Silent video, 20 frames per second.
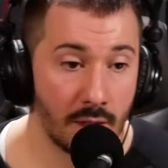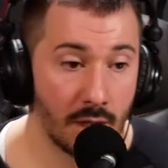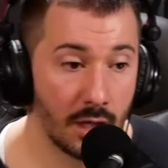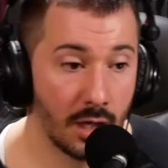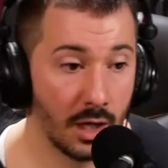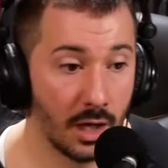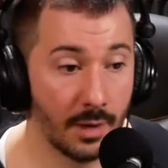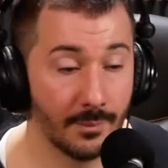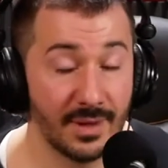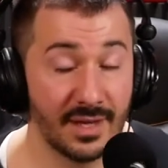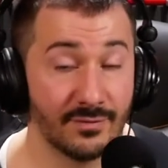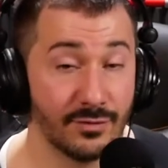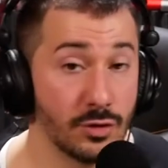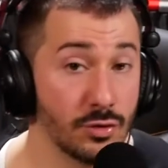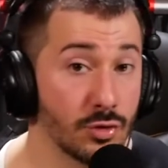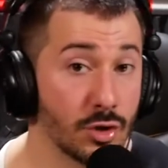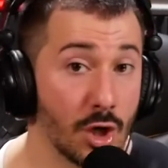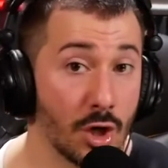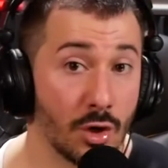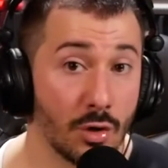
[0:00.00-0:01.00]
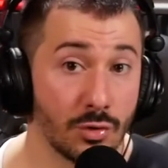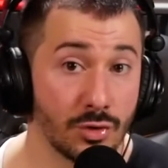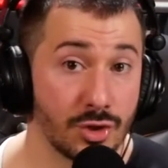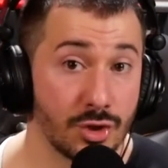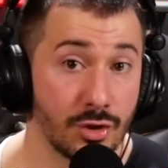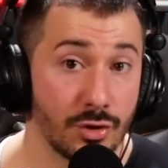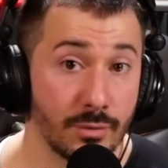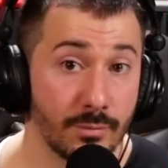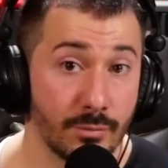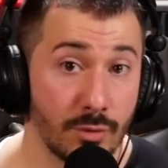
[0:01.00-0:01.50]
If you go to
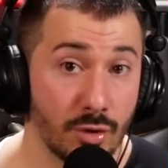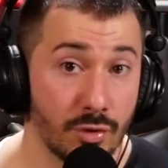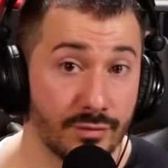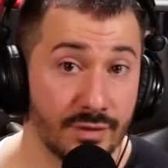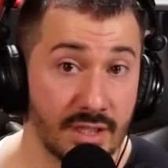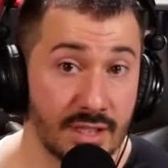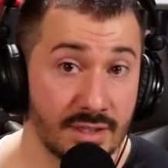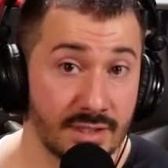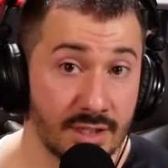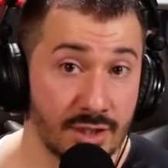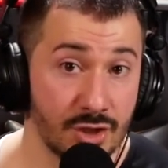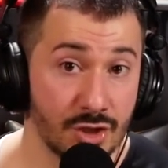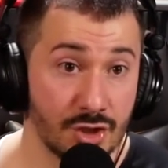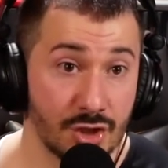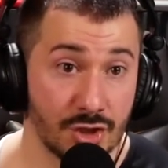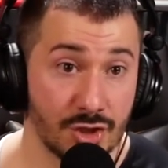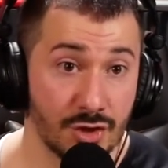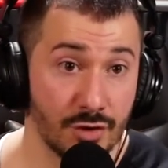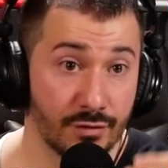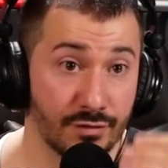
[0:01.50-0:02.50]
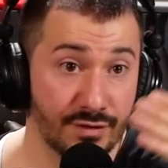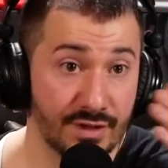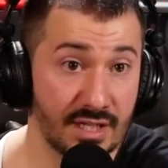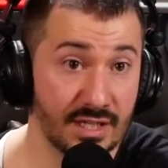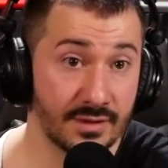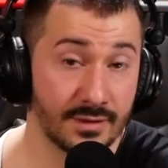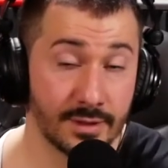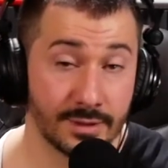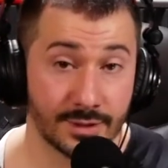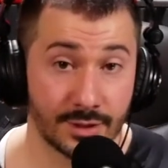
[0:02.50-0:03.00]
the movies, it's just your feet
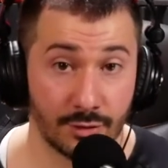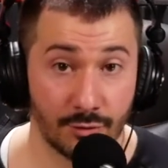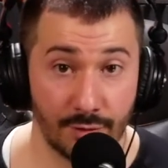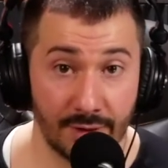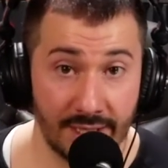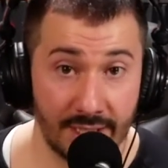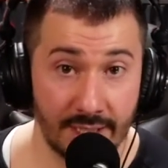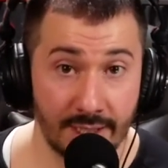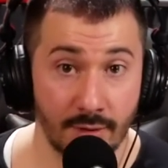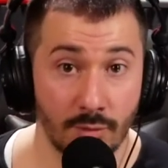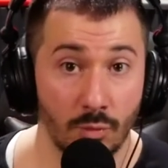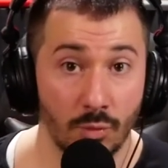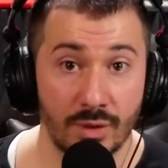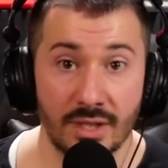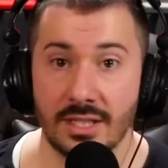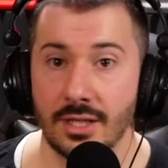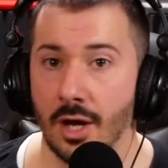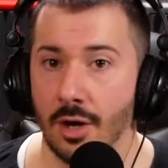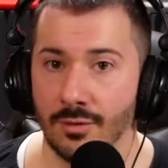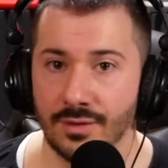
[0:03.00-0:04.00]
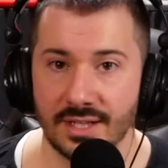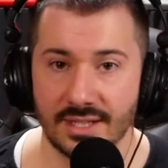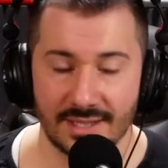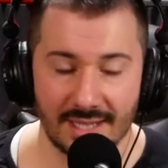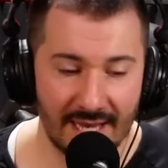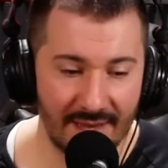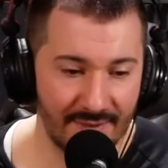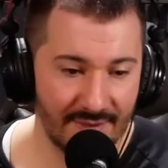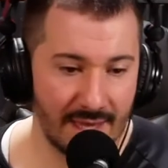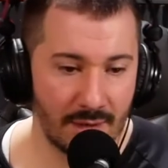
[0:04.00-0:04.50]
in the screen. We know this.
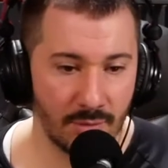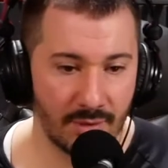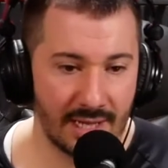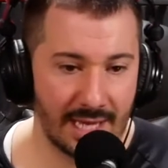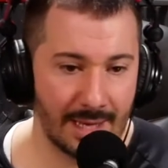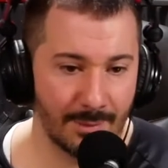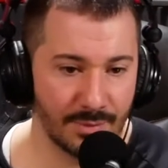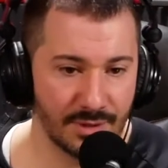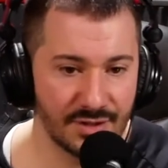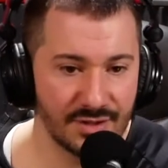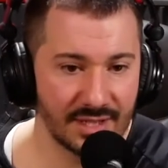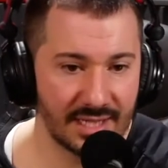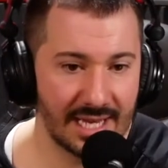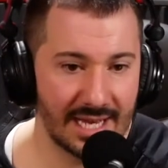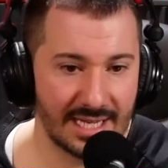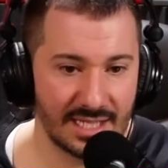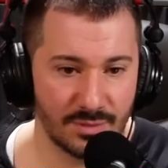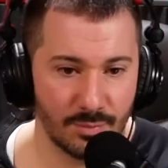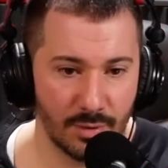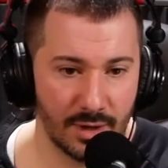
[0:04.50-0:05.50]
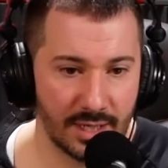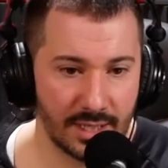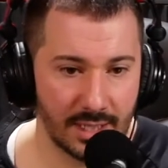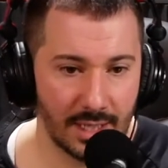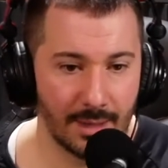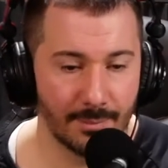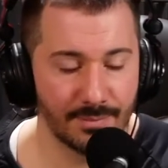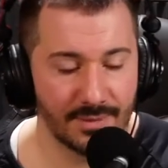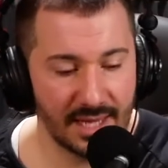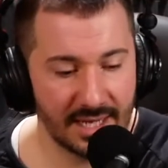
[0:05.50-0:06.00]
And then what happens? You guys break
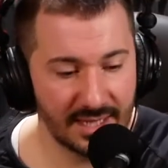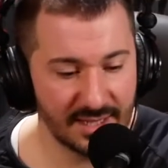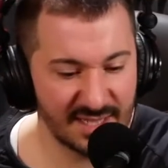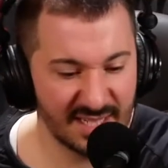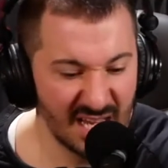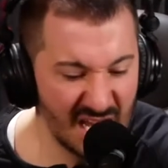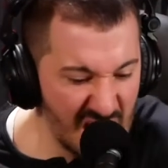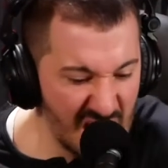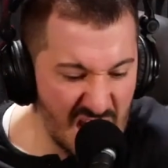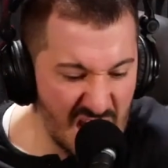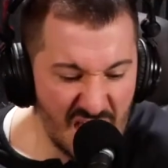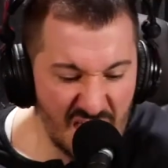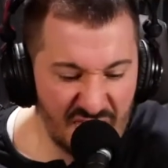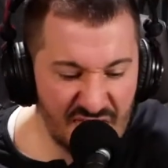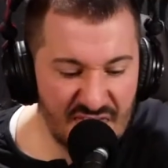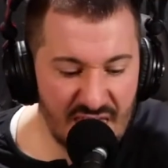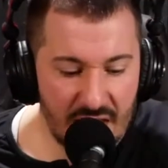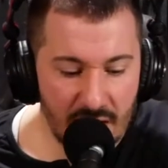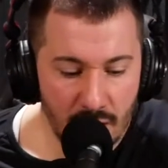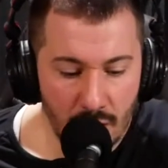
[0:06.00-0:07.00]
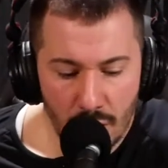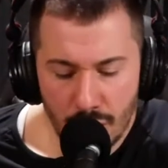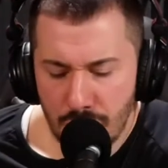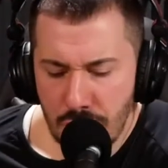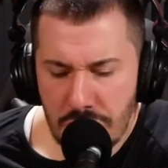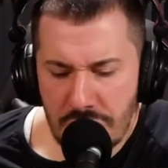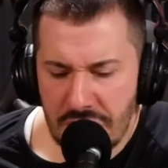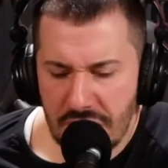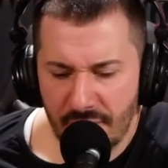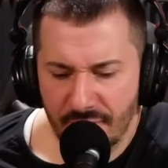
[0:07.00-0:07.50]
up. Then it's that you
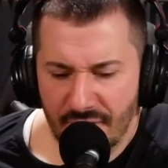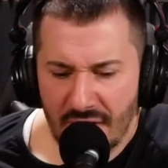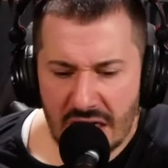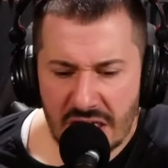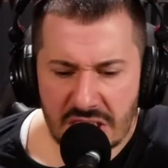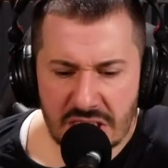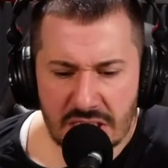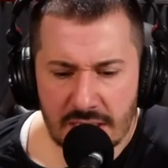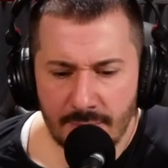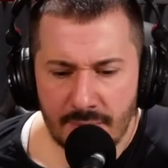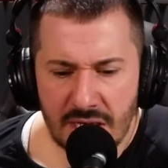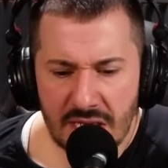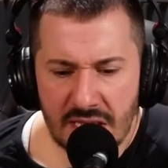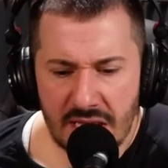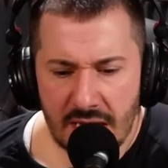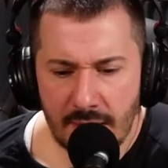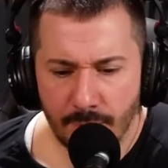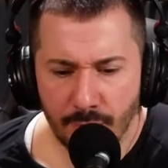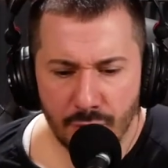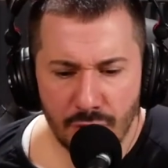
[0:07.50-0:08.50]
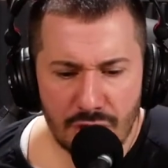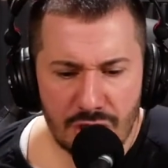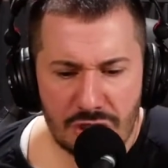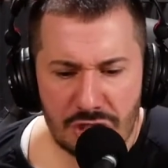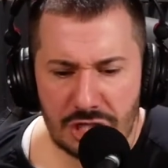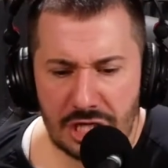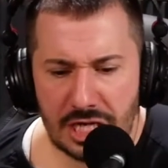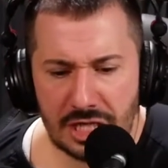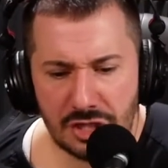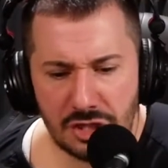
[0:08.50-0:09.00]
need to find somebody that
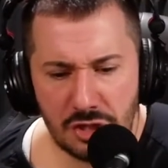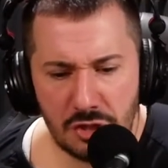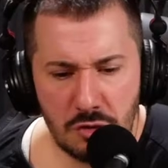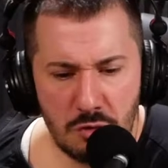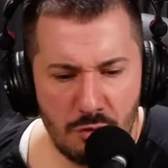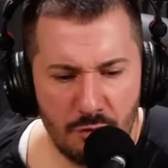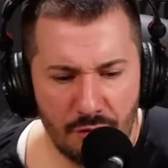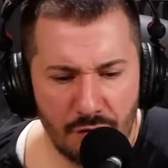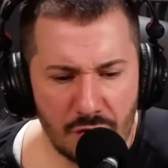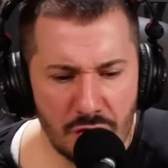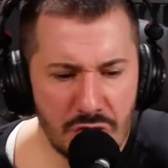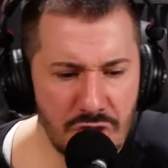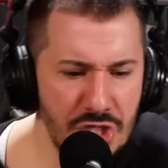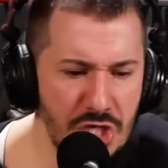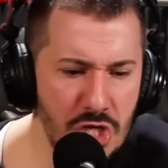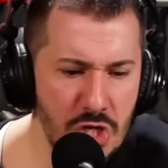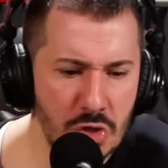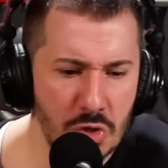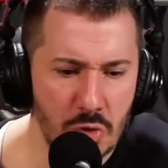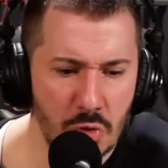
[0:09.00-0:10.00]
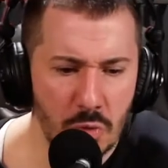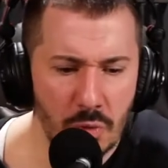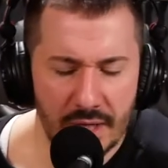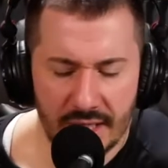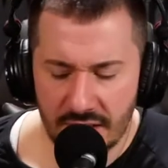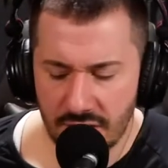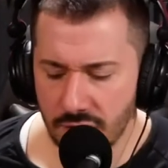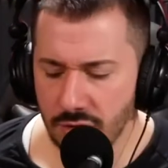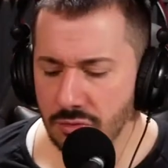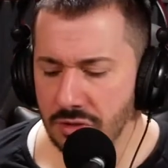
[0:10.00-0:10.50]
appreciates you for you.
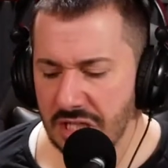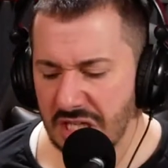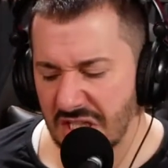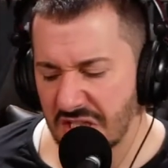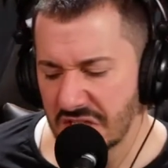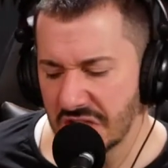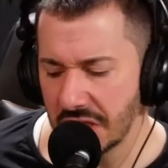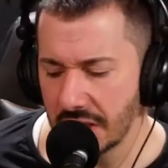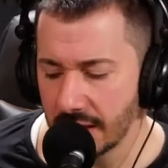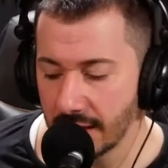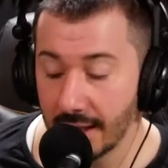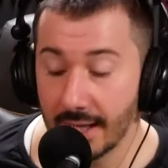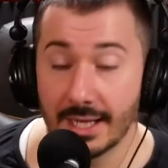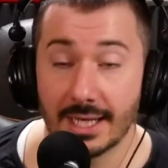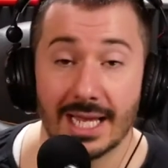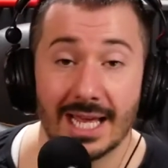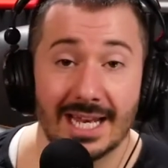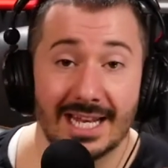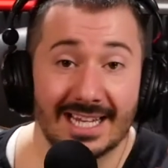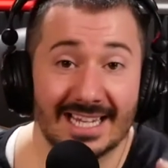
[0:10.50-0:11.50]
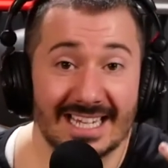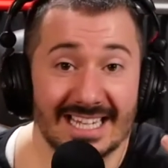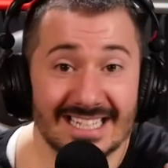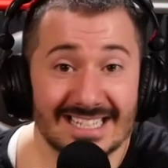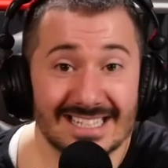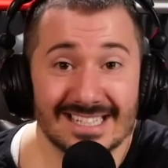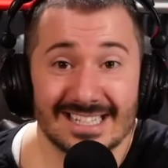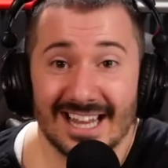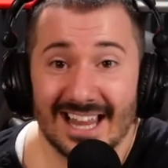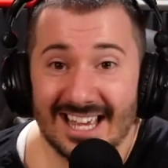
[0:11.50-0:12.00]
And you need to, and it
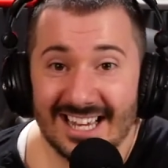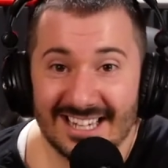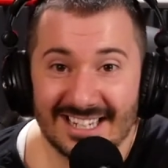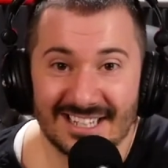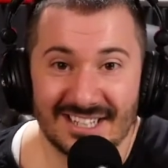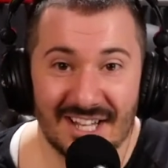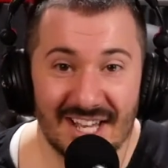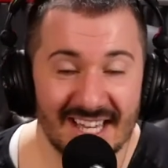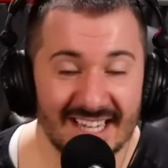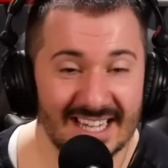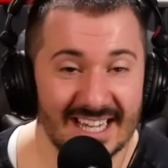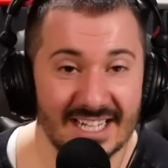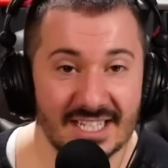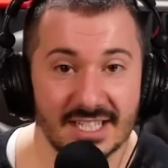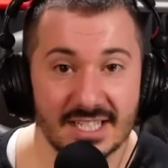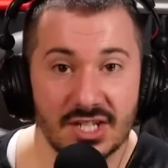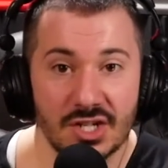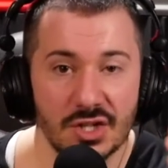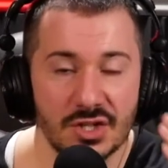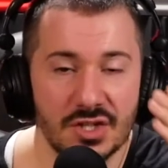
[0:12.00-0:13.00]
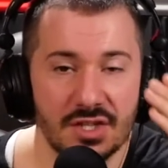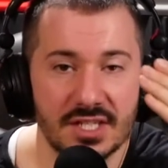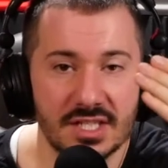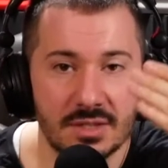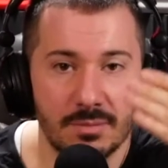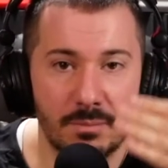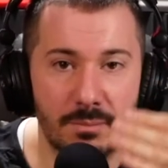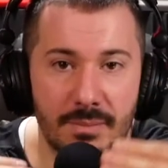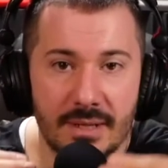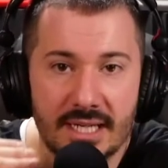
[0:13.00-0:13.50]
gets like, it's just this
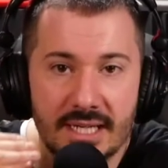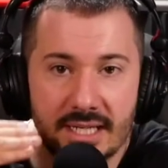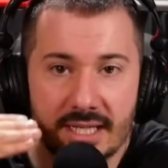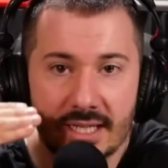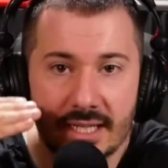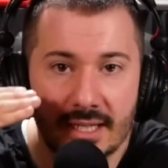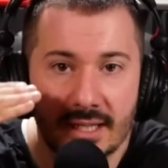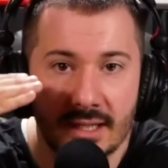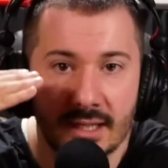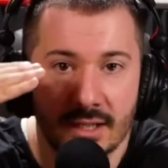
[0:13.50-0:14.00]
big,